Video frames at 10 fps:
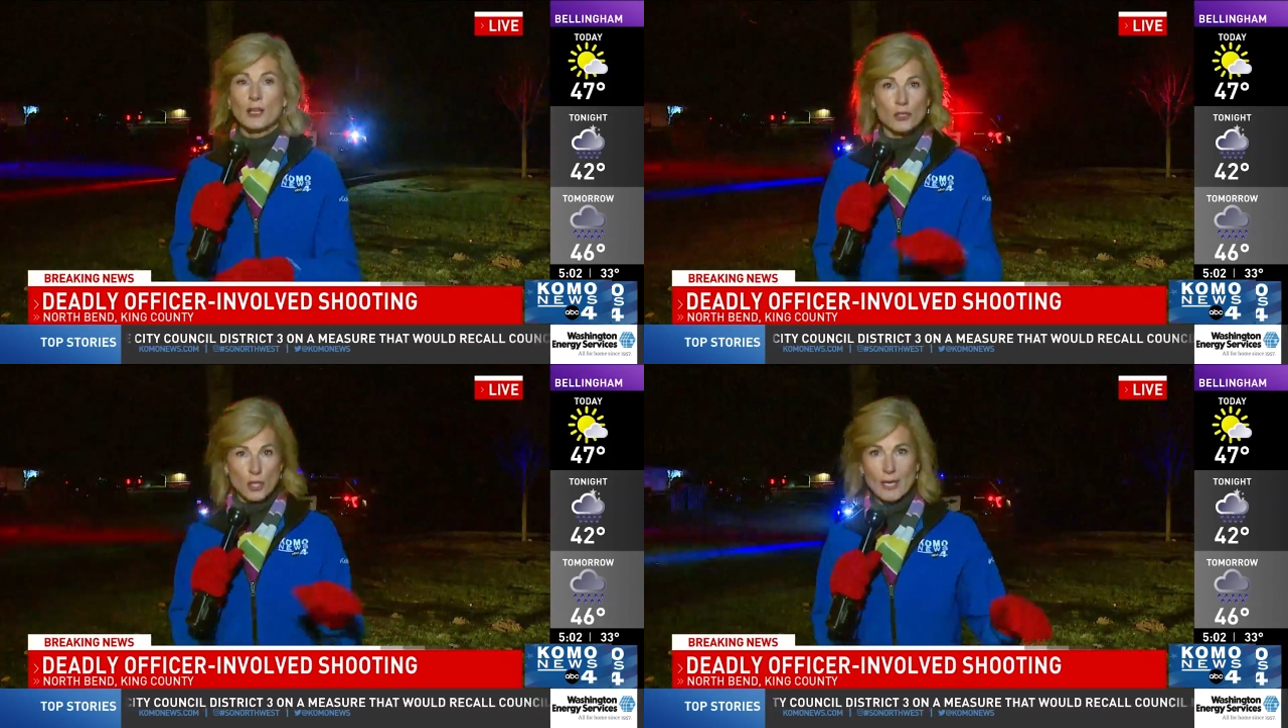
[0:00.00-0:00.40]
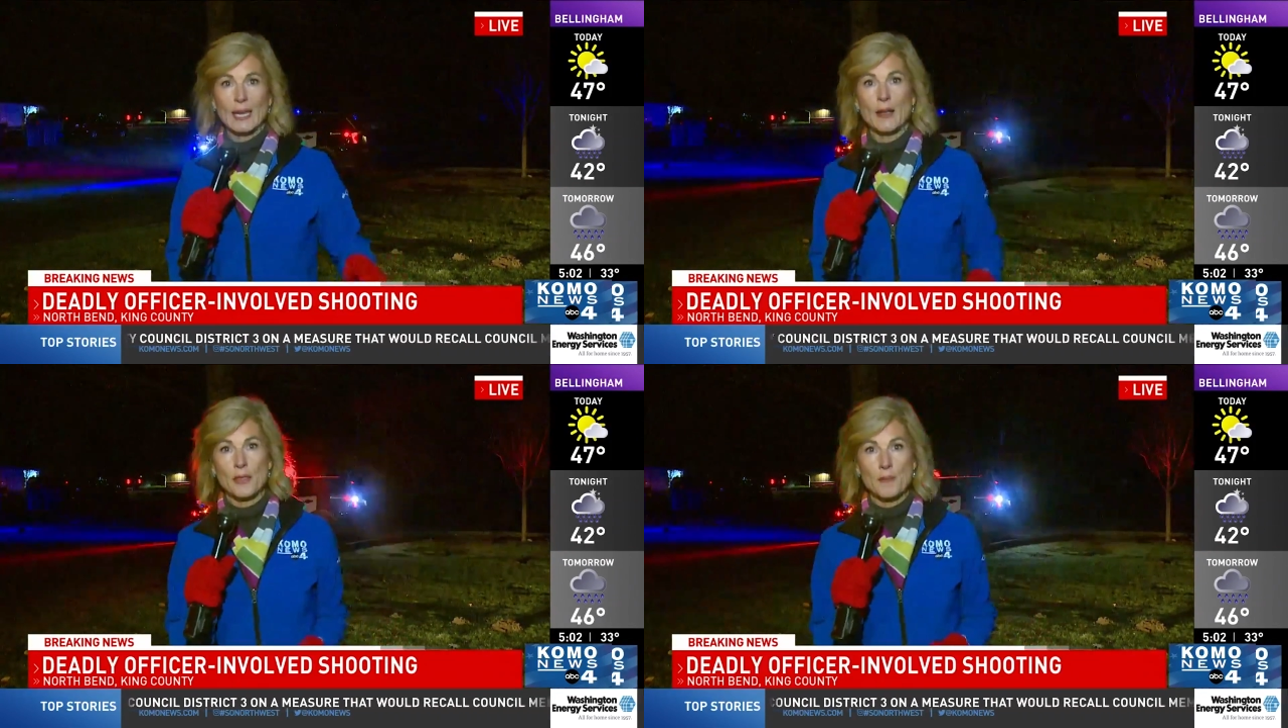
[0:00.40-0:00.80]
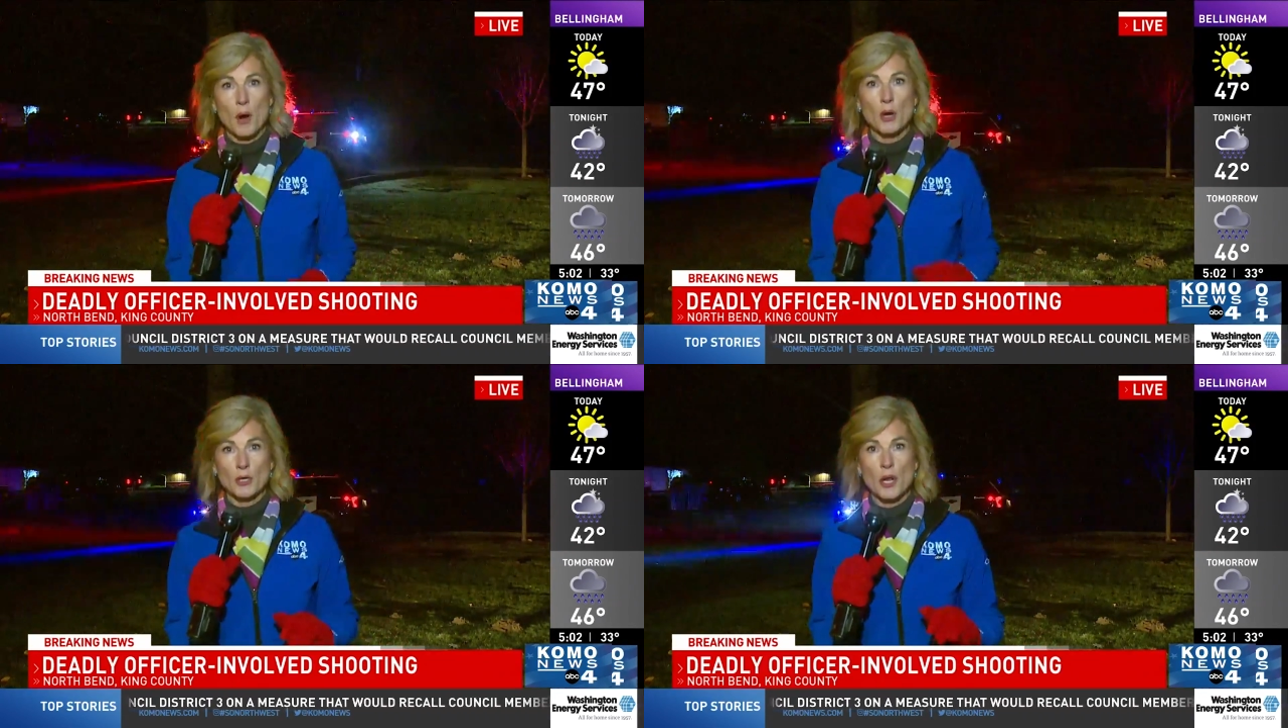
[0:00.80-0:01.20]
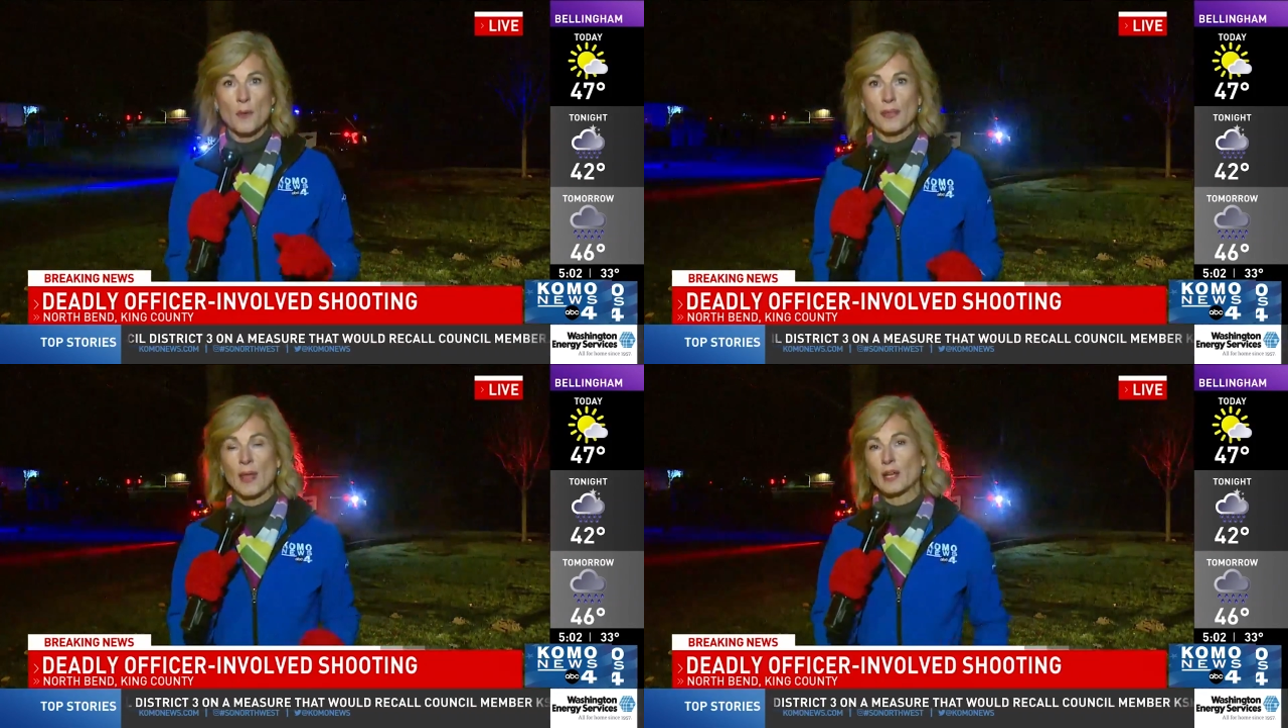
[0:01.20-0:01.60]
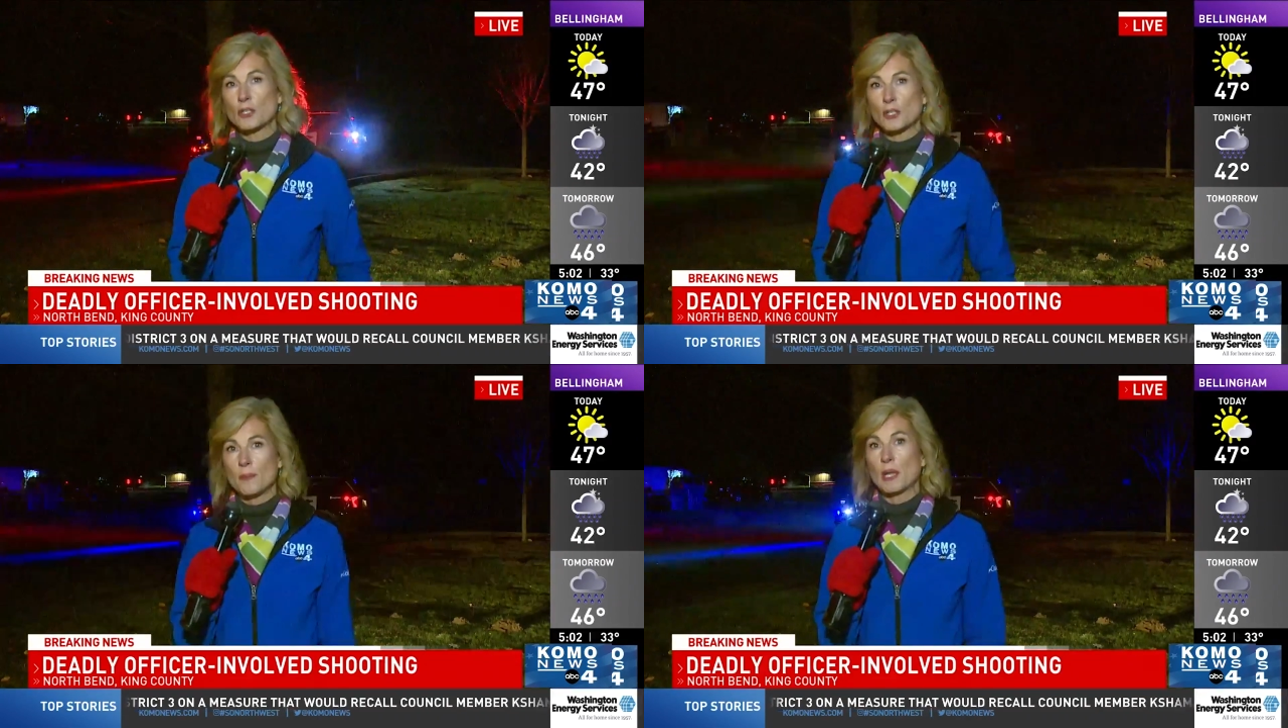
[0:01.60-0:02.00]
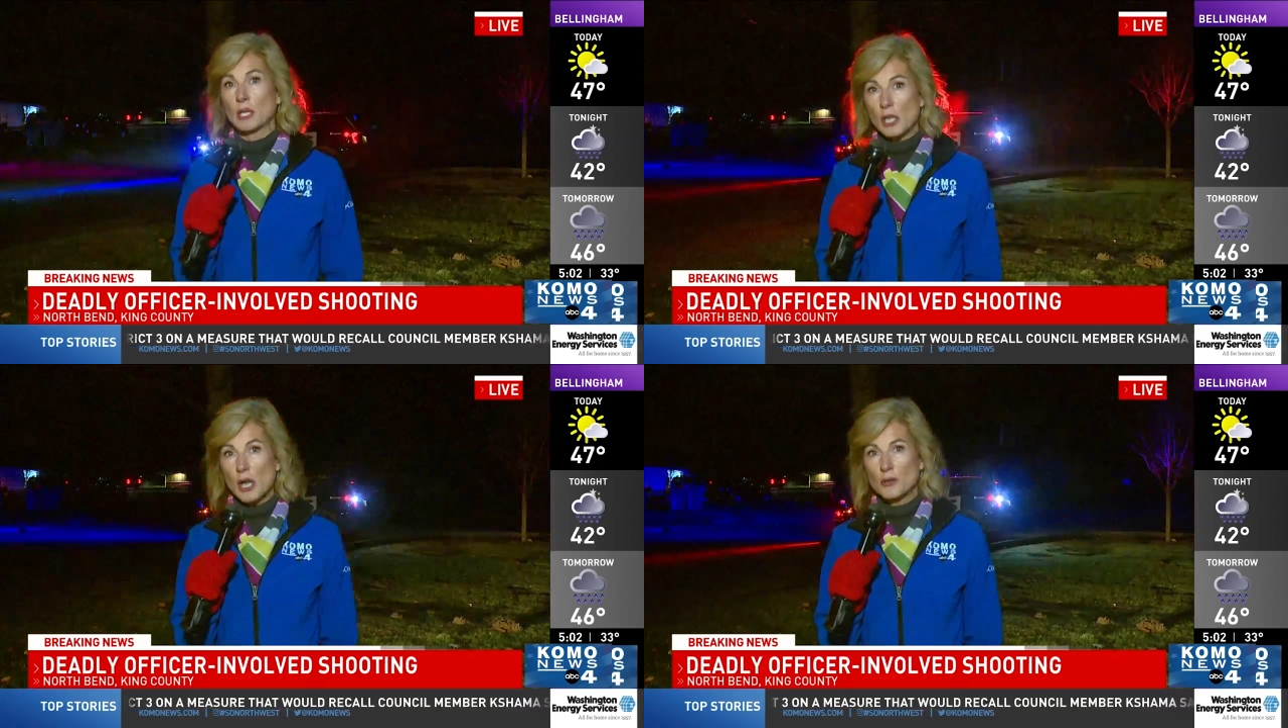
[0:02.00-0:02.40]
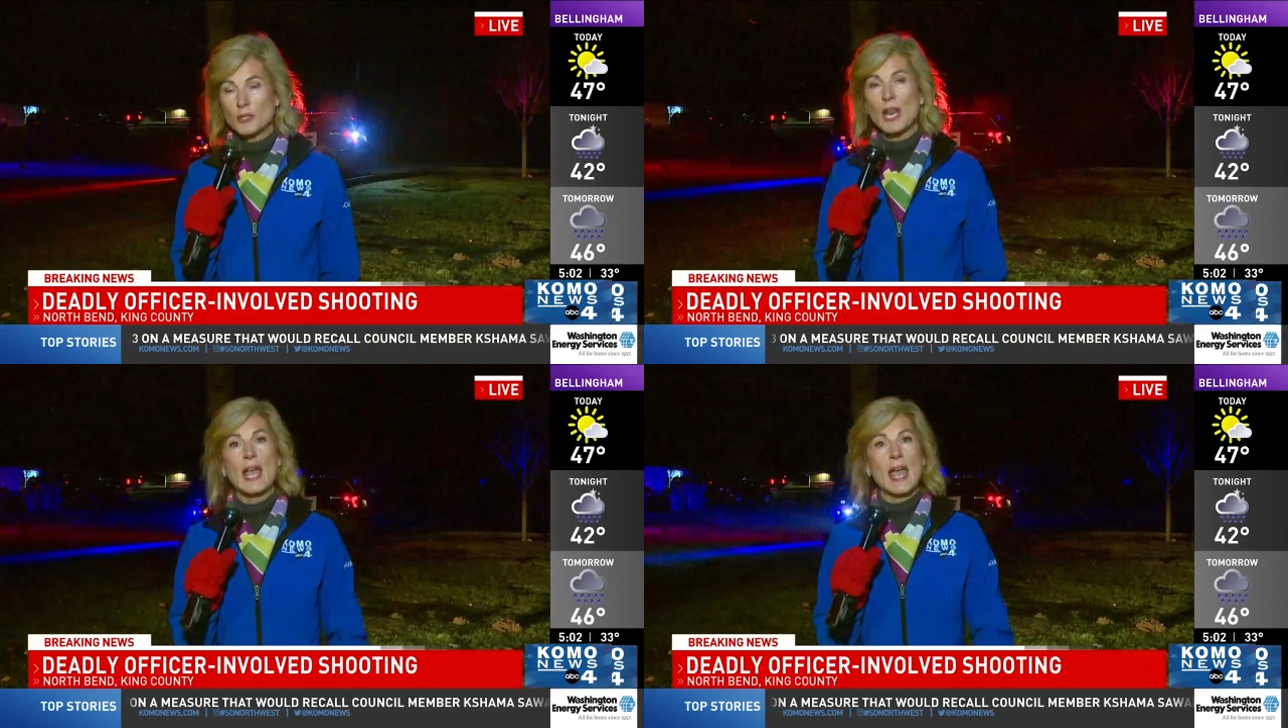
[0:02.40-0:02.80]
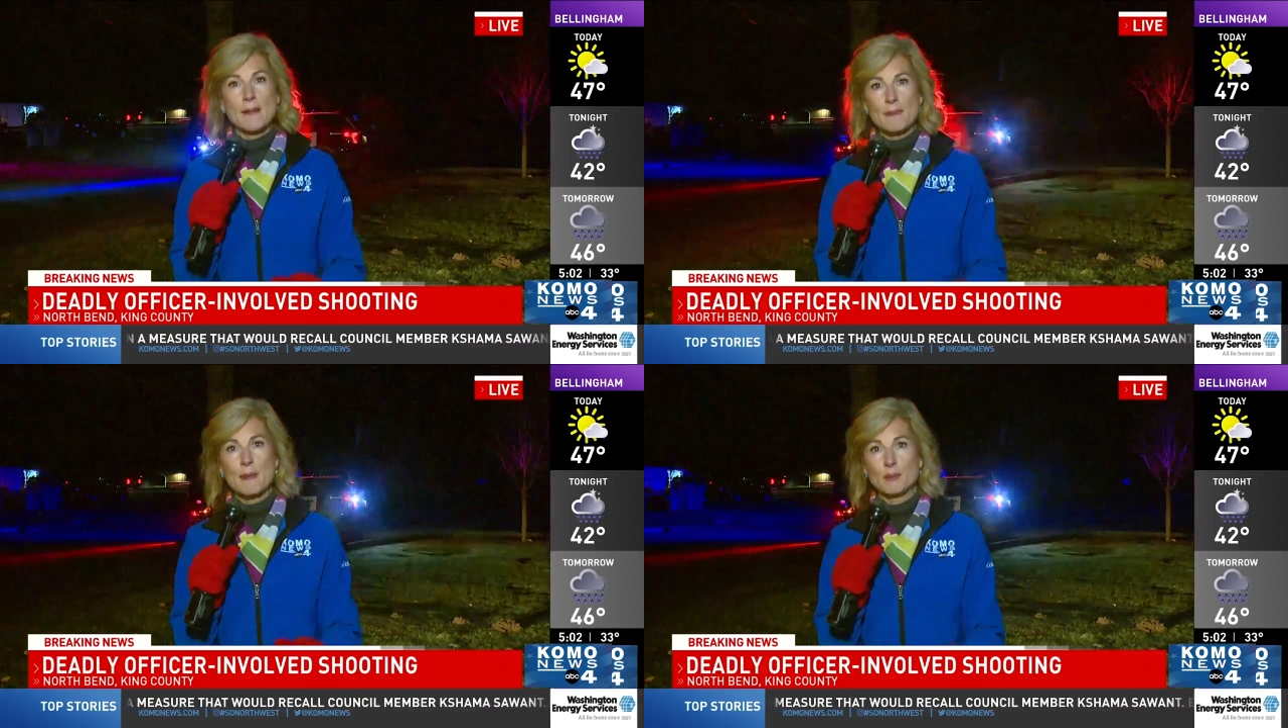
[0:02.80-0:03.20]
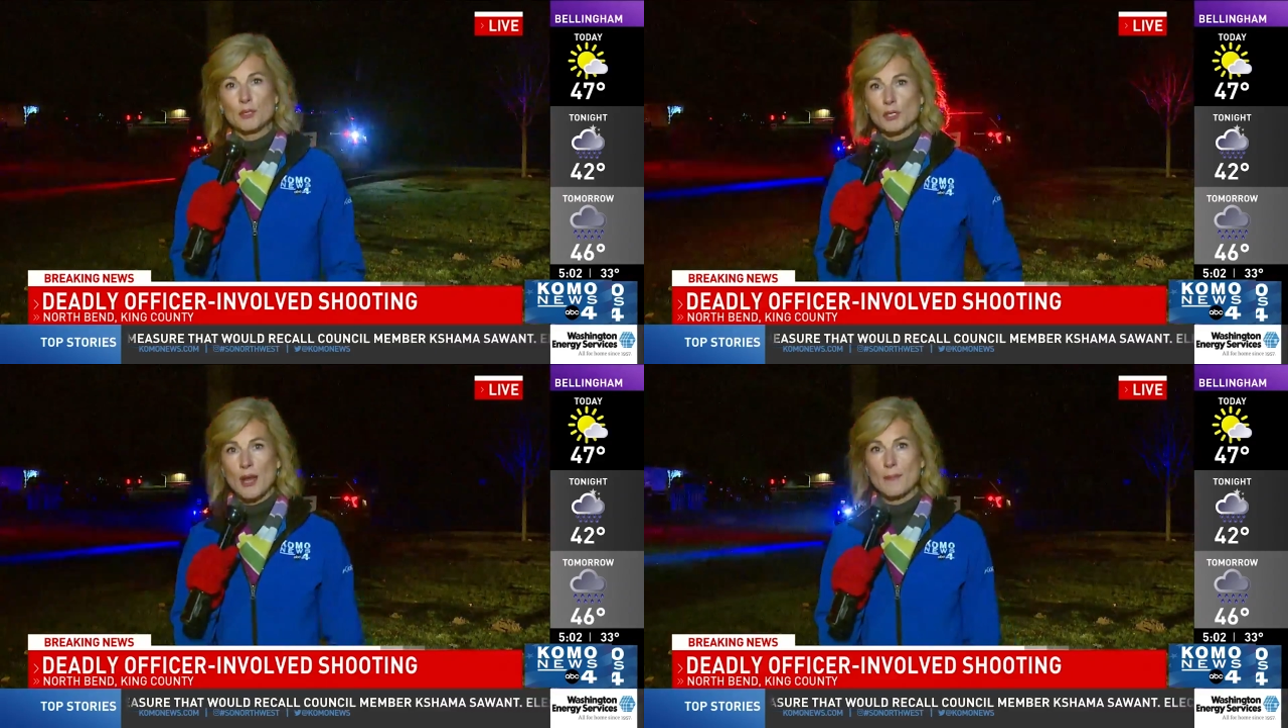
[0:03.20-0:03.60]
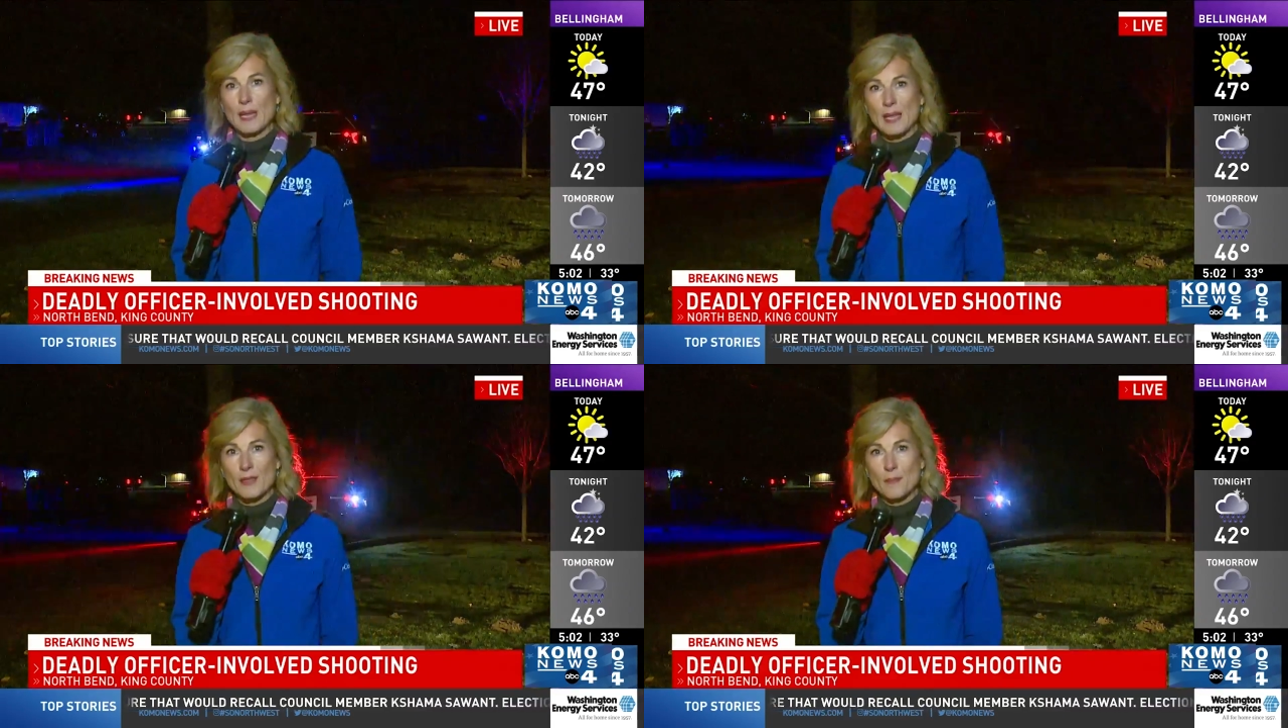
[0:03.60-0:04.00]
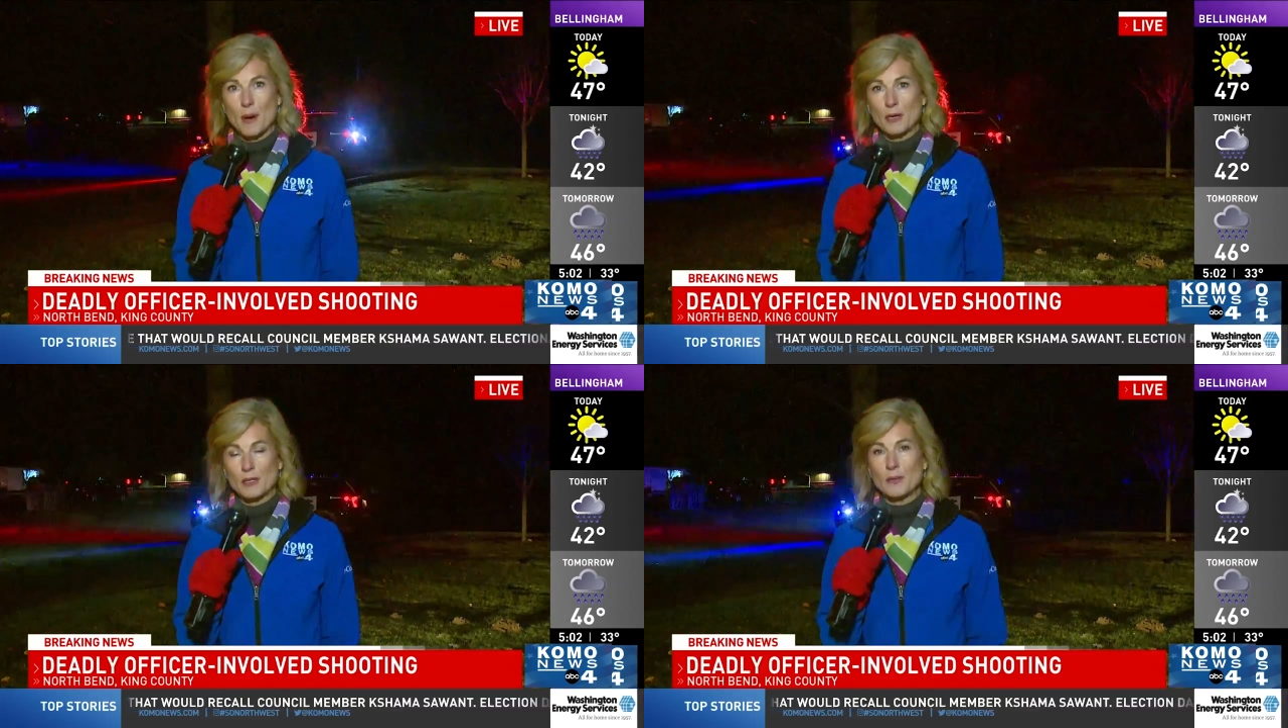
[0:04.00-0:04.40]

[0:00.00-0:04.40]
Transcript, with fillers: checking out the park knowing that it should be closed and people should not be in the park?